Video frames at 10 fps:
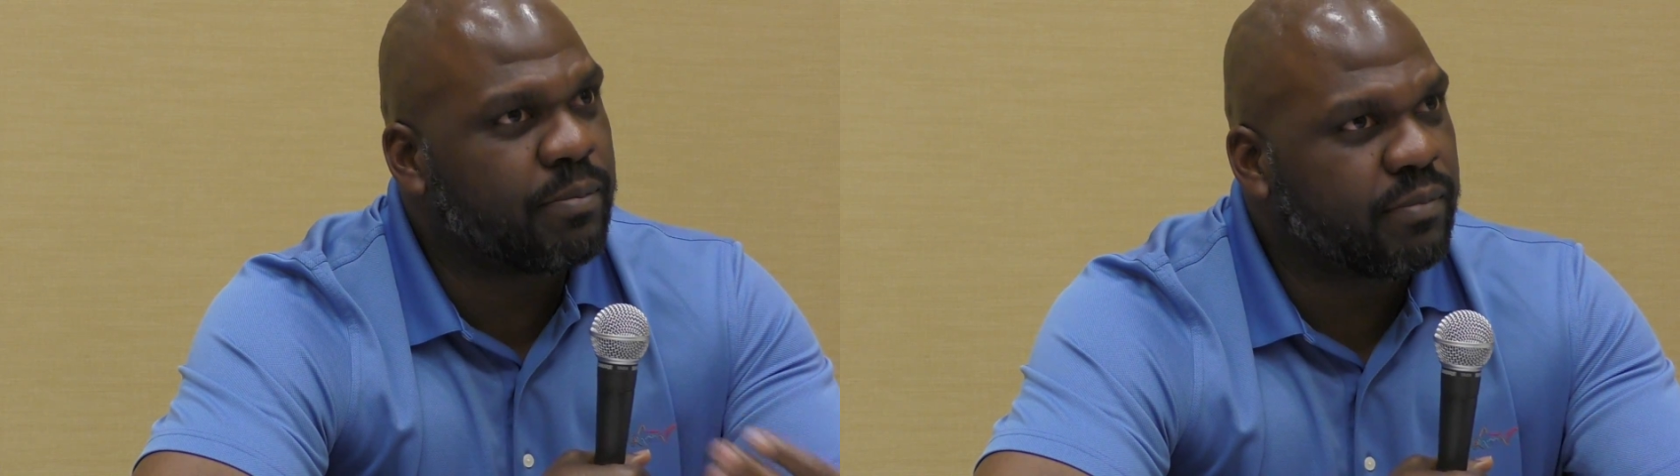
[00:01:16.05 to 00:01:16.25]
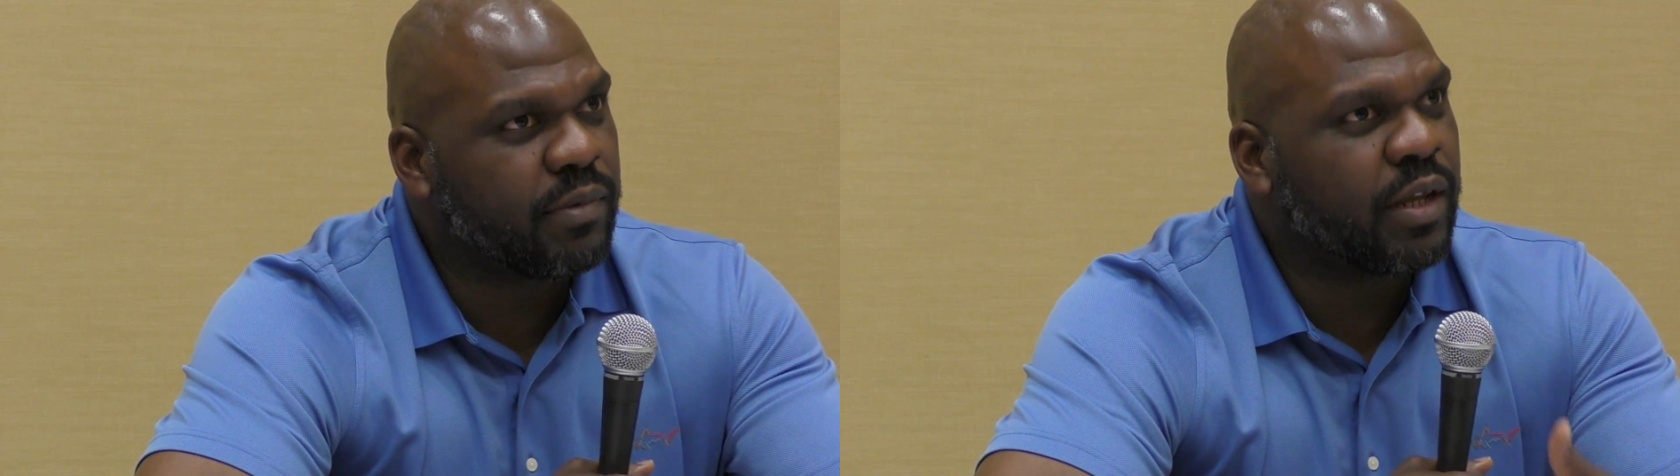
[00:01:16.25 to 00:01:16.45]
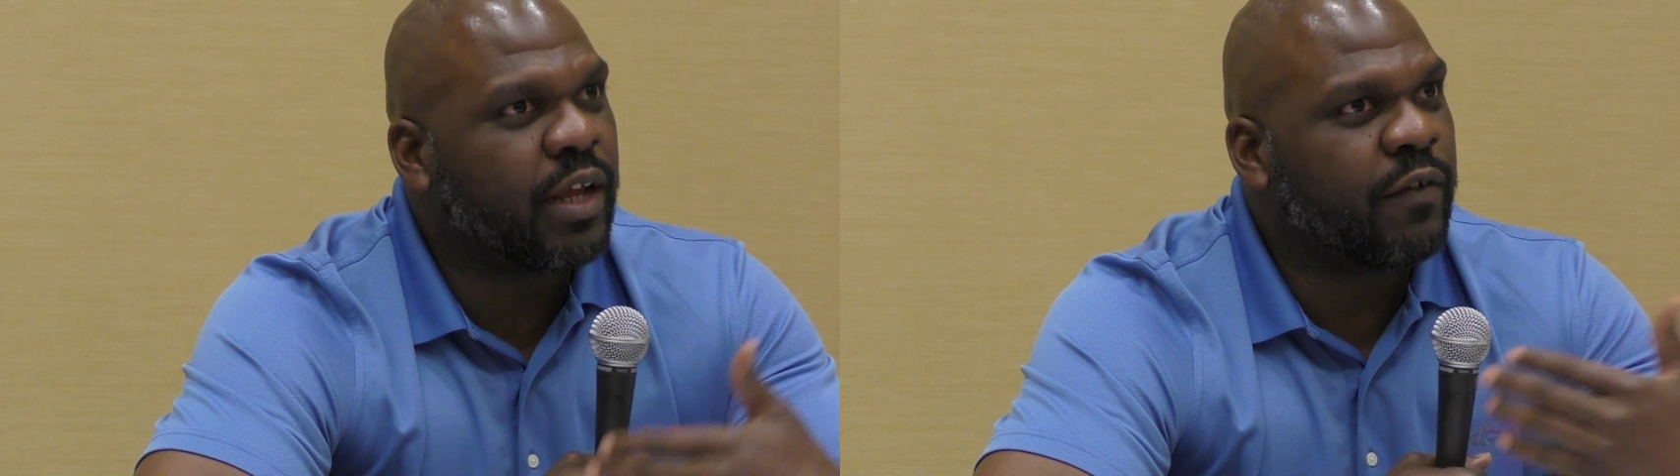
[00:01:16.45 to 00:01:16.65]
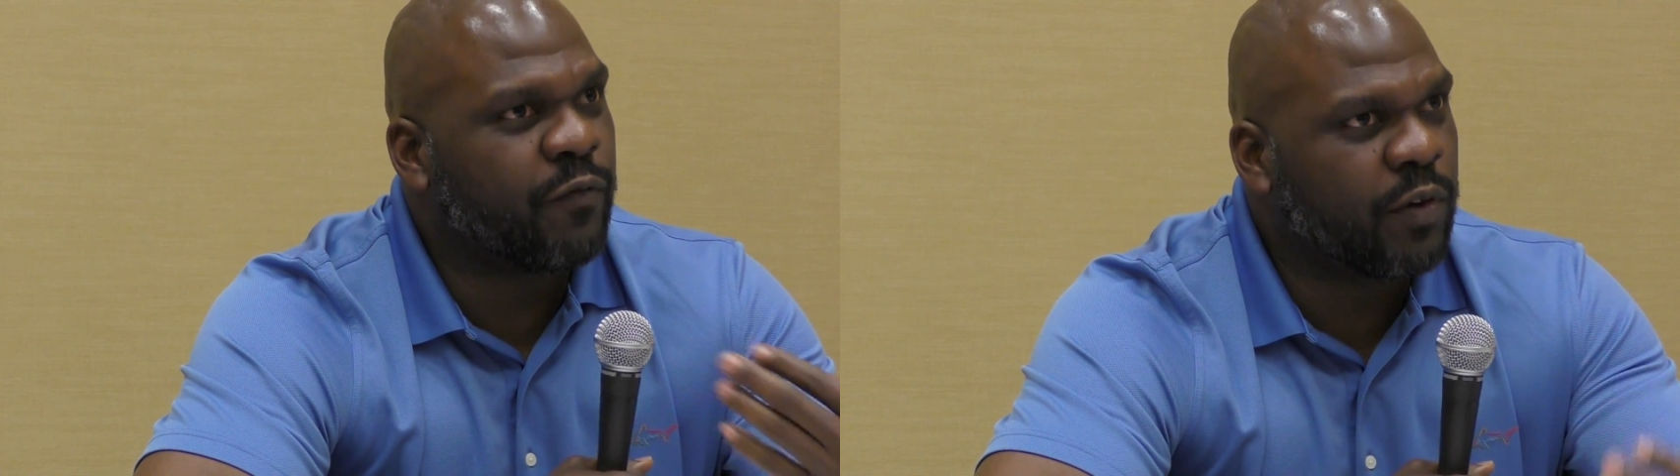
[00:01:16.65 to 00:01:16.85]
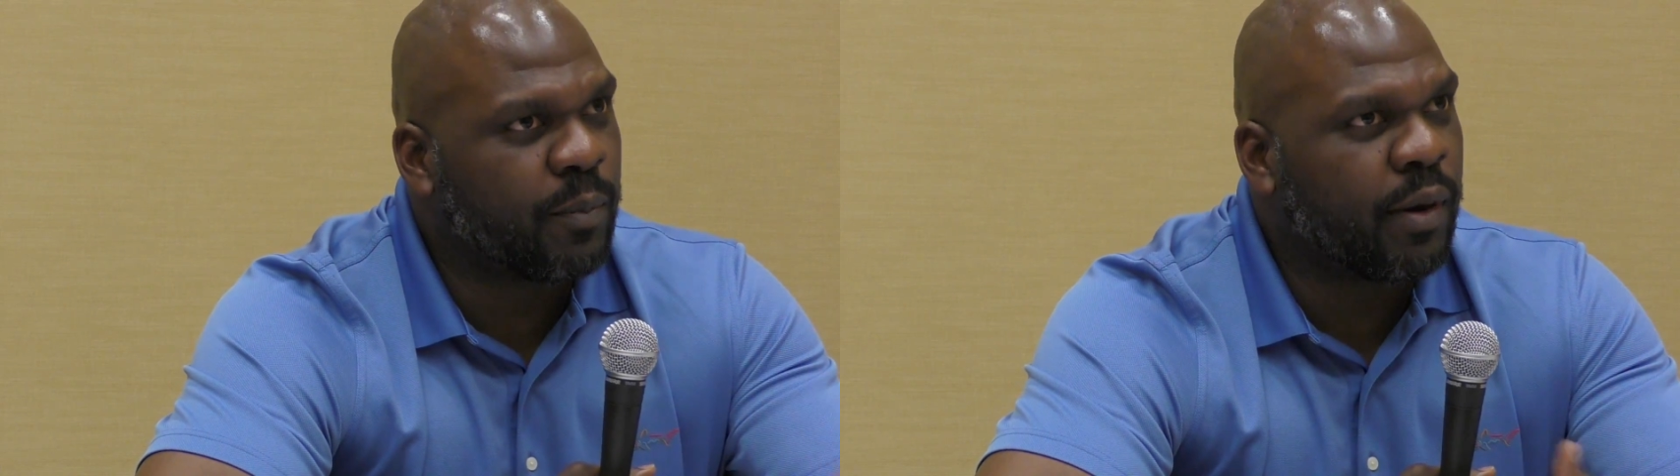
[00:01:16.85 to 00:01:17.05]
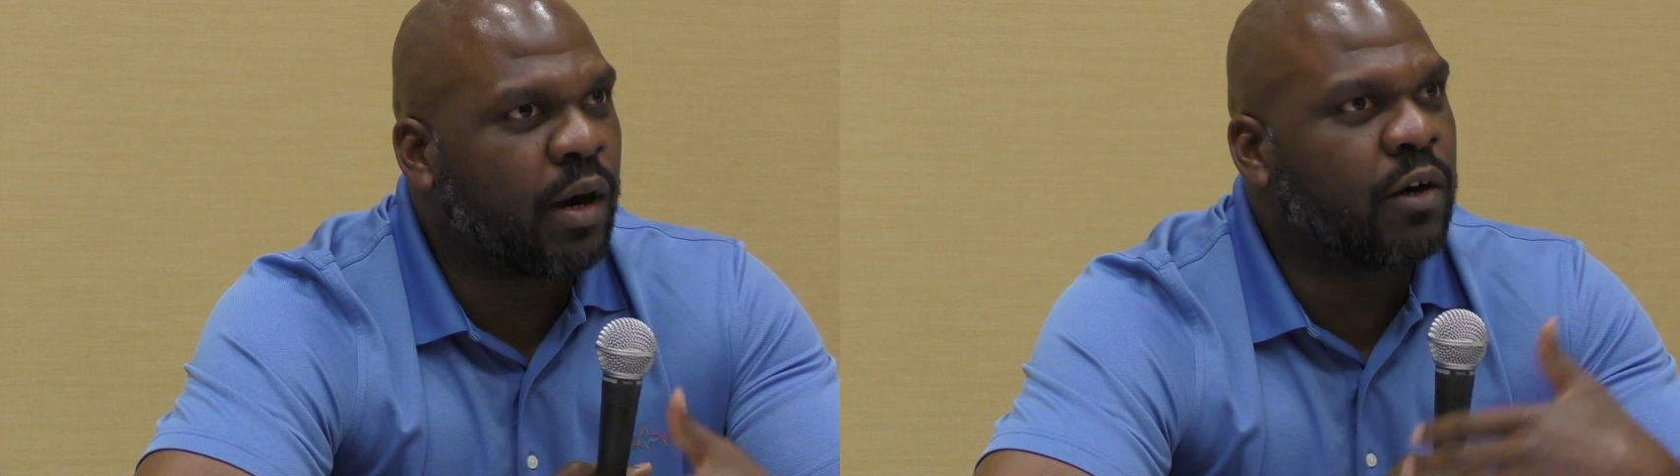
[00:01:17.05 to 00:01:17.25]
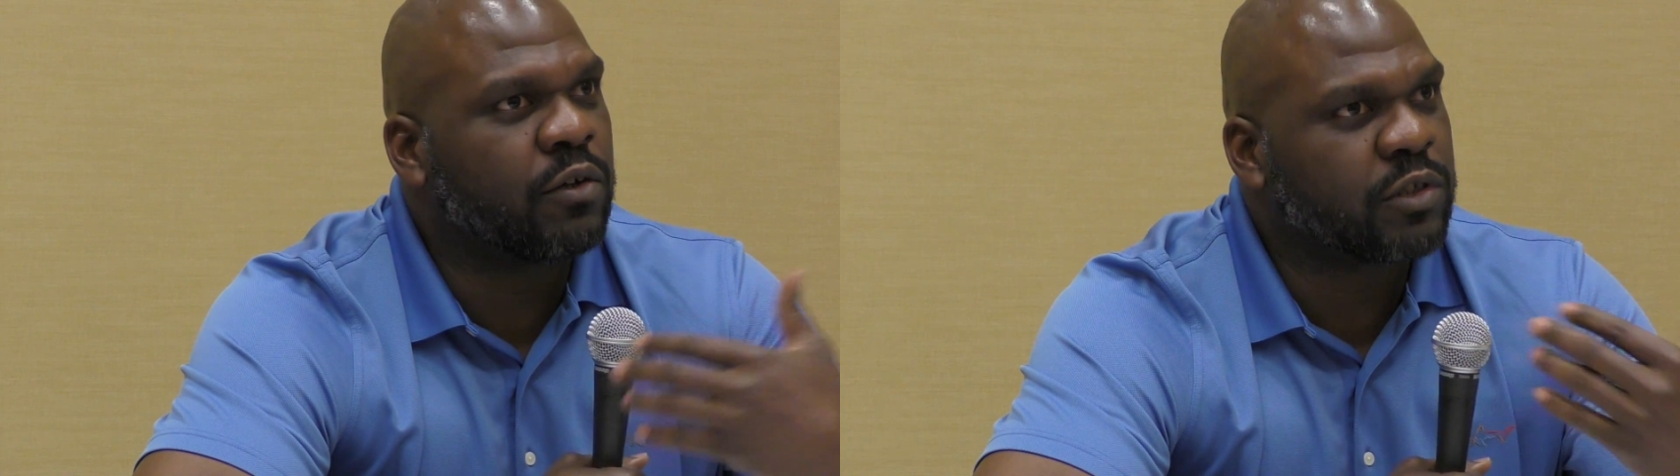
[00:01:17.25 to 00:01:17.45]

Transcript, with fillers: up in football.